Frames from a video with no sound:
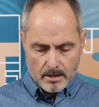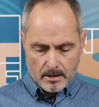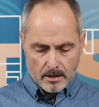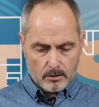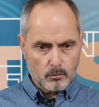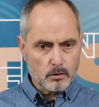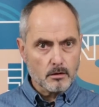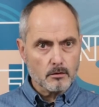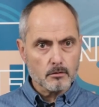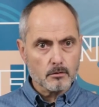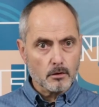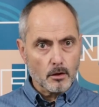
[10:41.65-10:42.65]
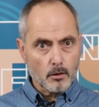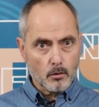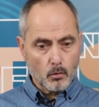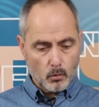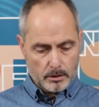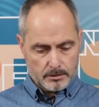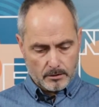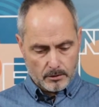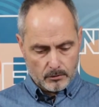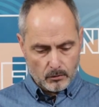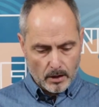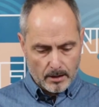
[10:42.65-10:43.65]
and we don't know what's
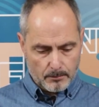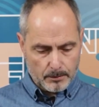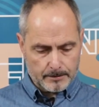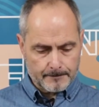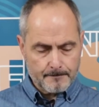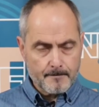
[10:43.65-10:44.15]
going to happen.